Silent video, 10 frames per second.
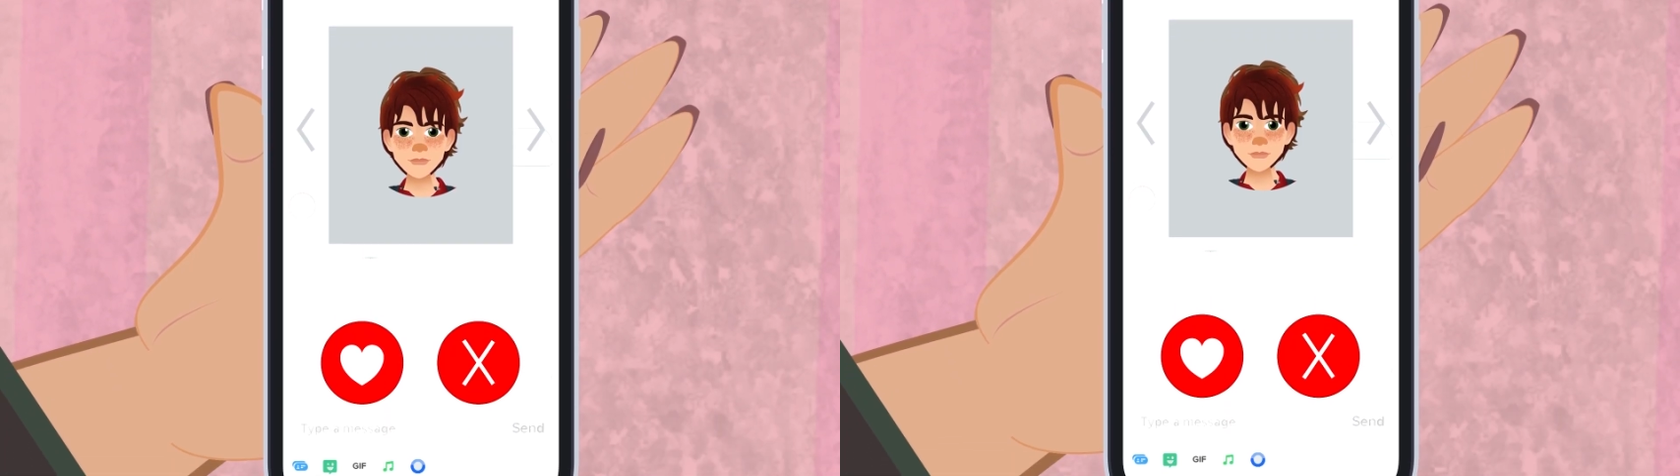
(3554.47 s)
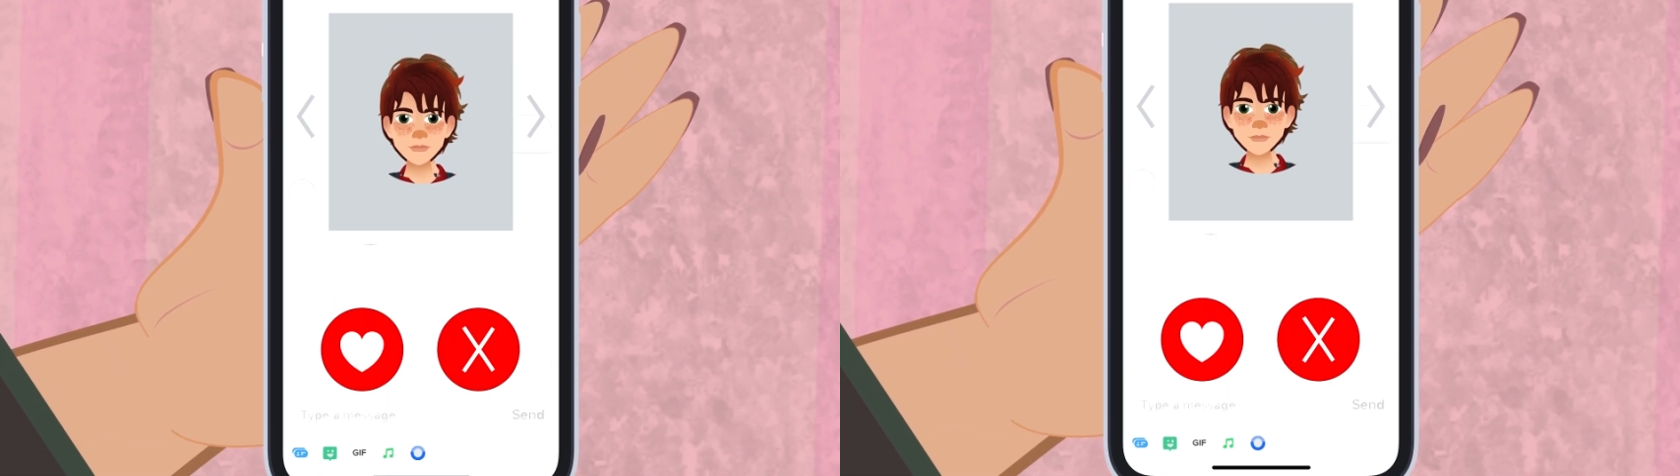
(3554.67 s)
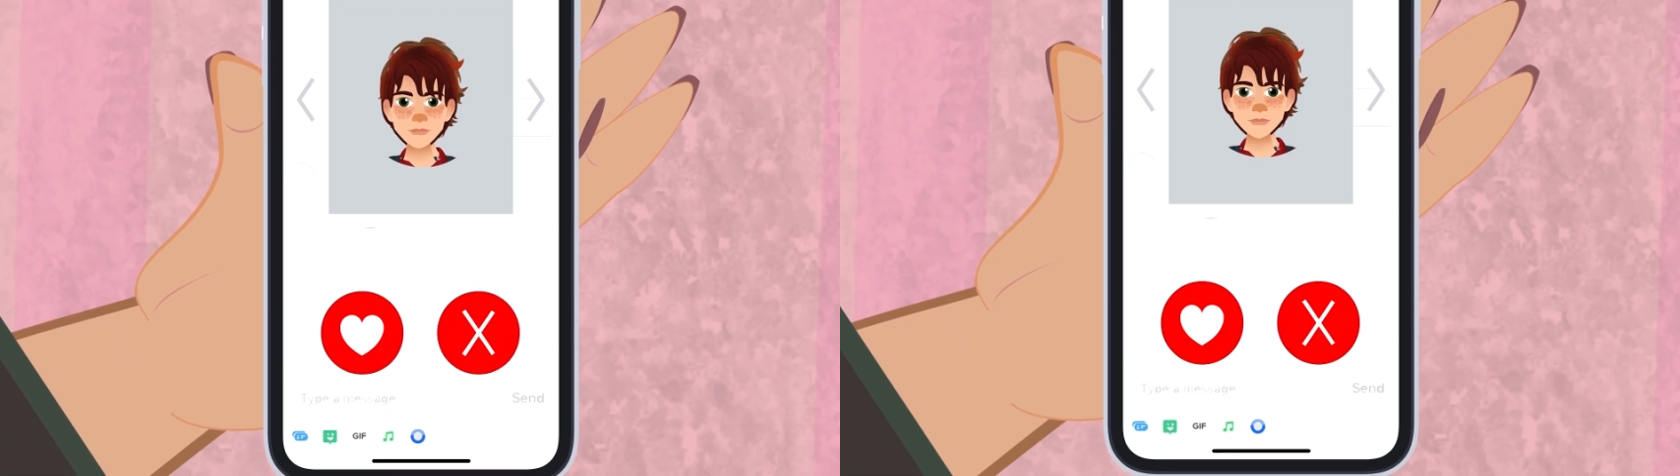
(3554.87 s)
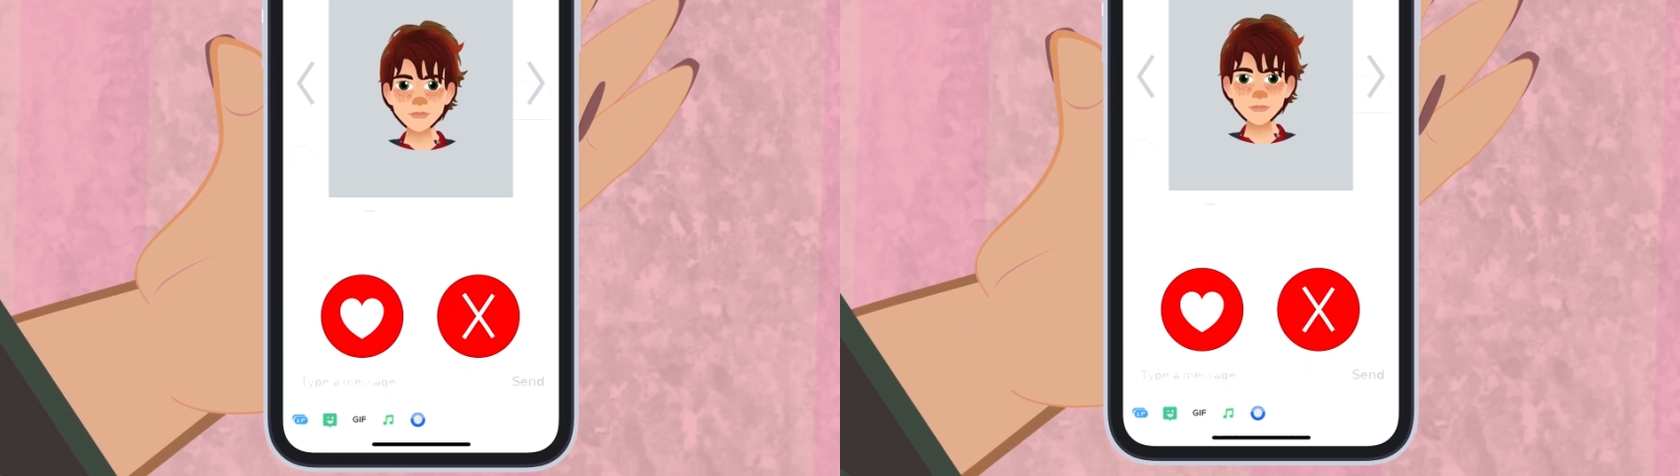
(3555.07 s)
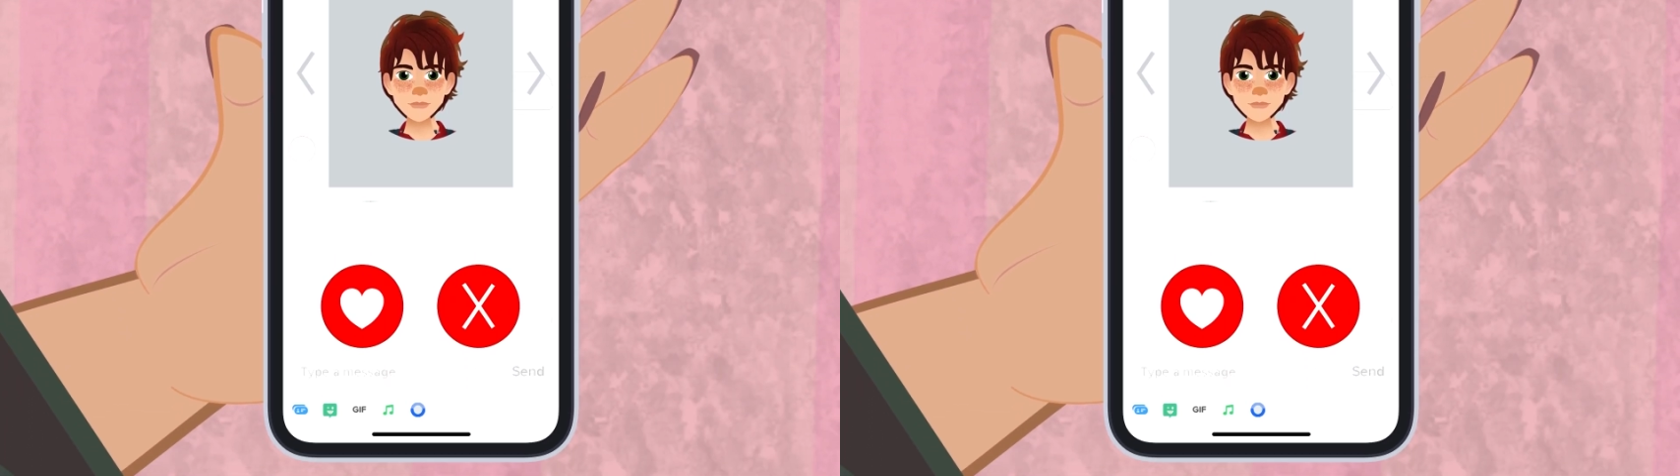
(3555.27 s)
to lessen
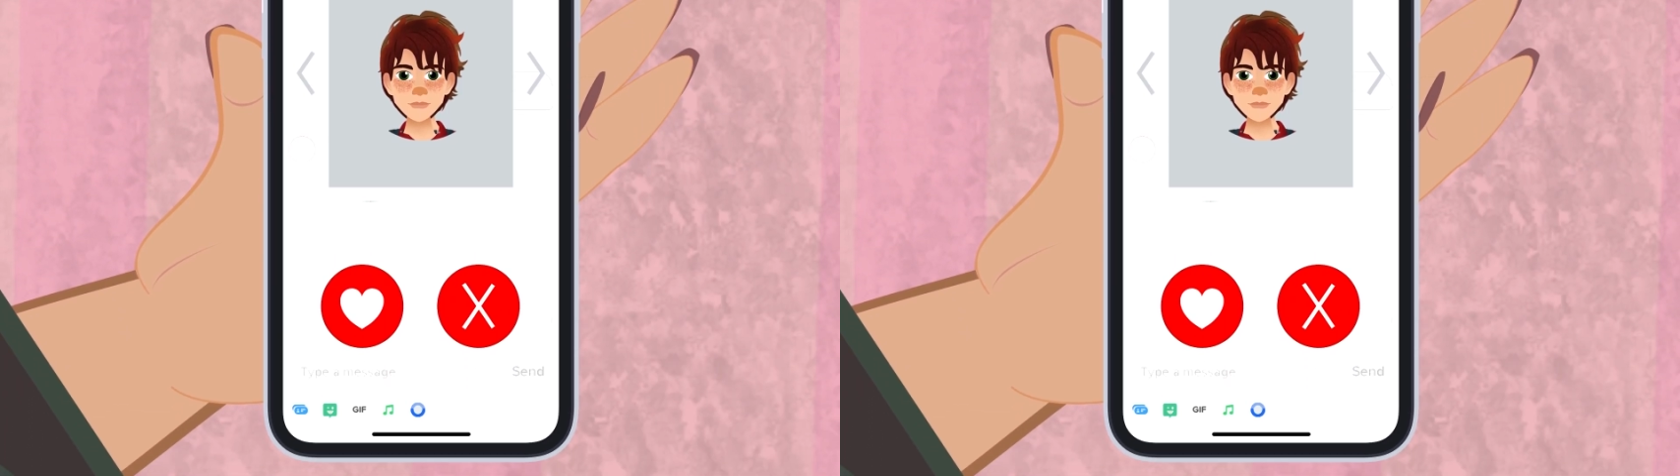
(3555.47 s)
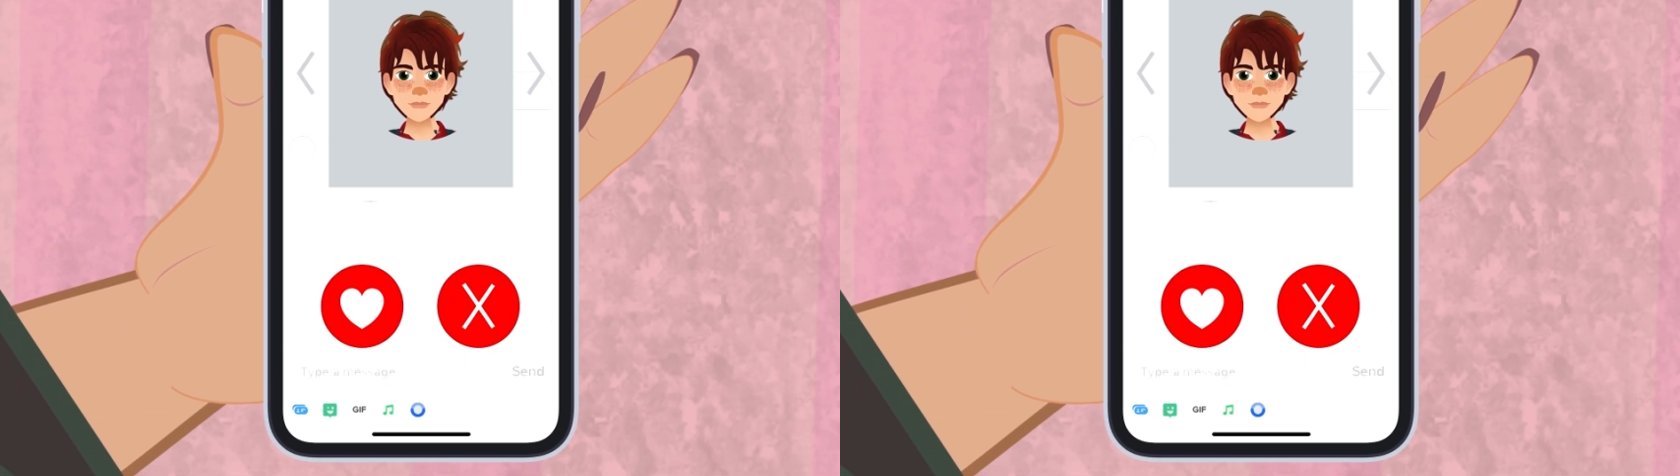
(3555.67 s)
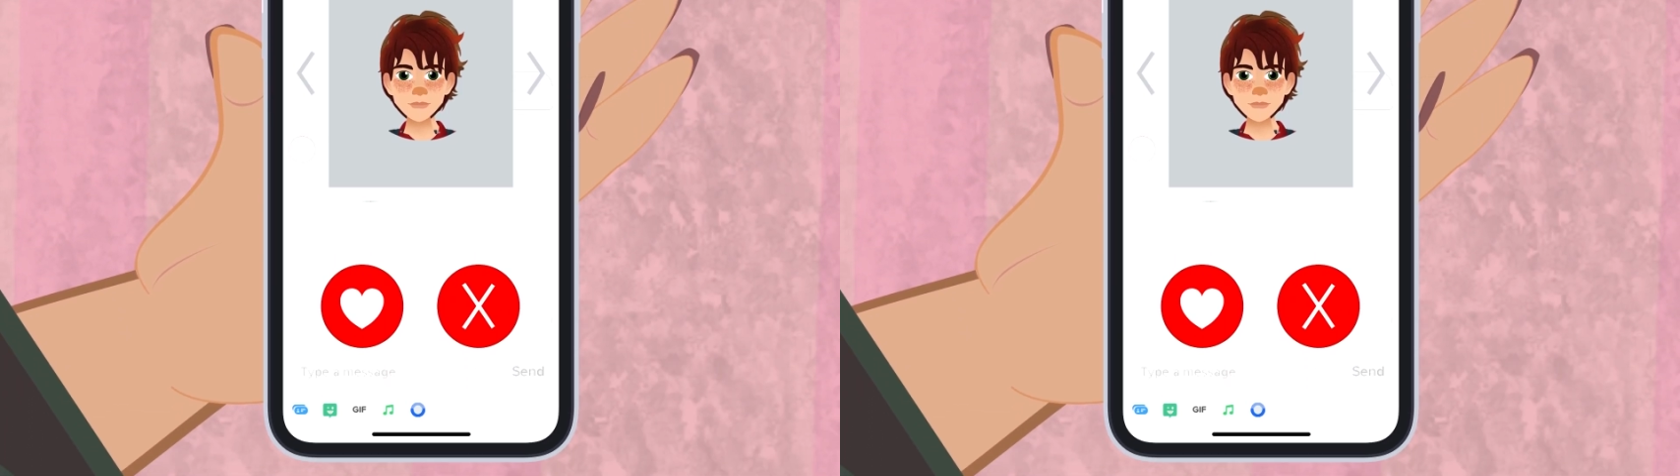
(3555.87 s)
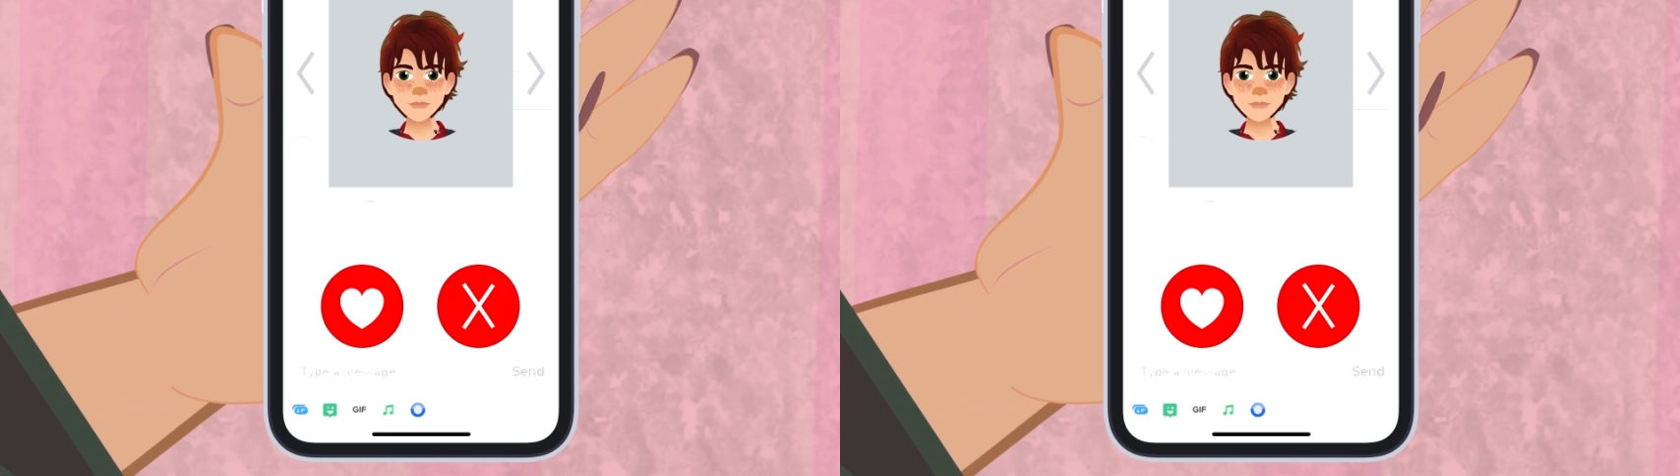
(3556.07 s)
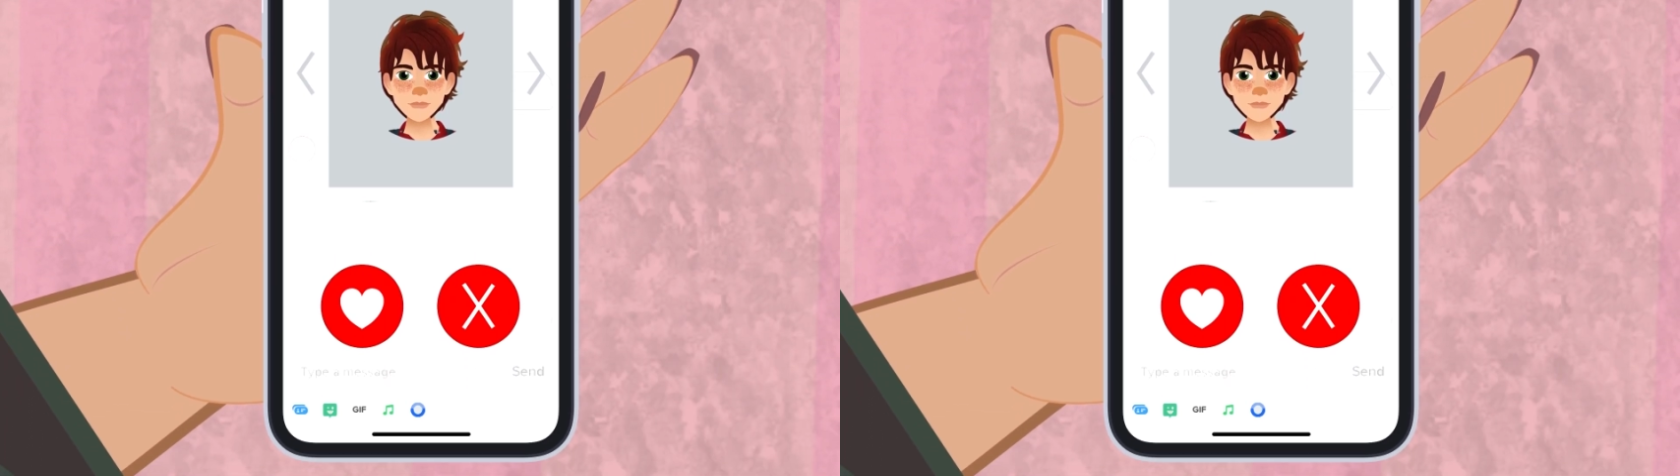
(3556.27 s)
the fear of
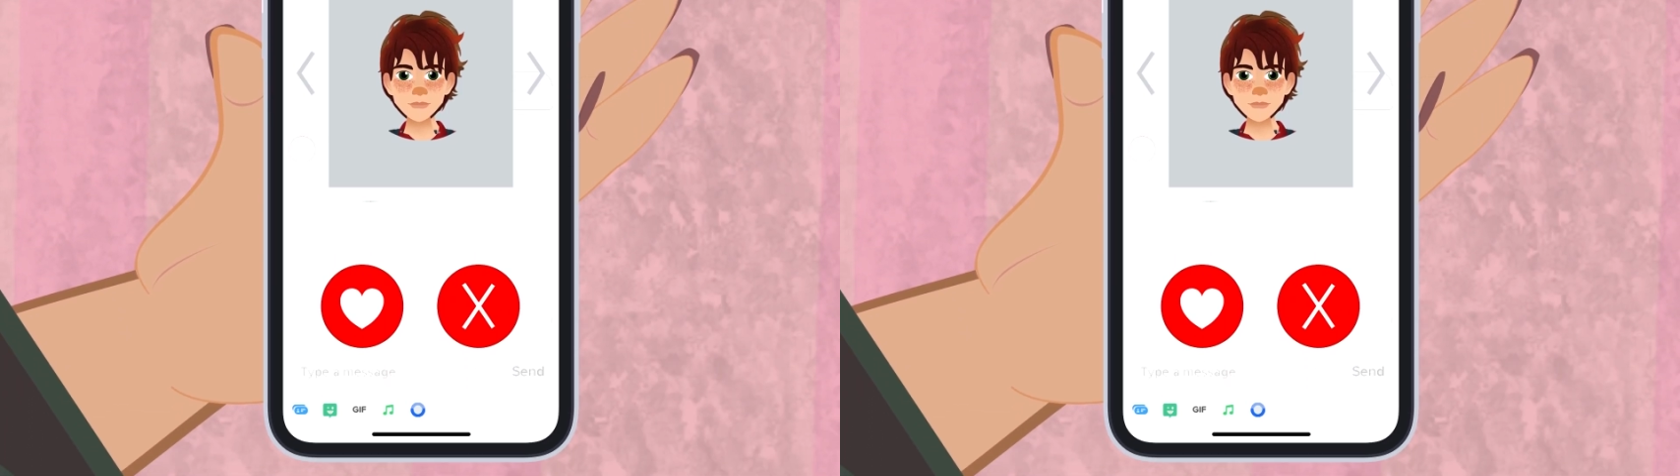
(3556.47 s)
rejection.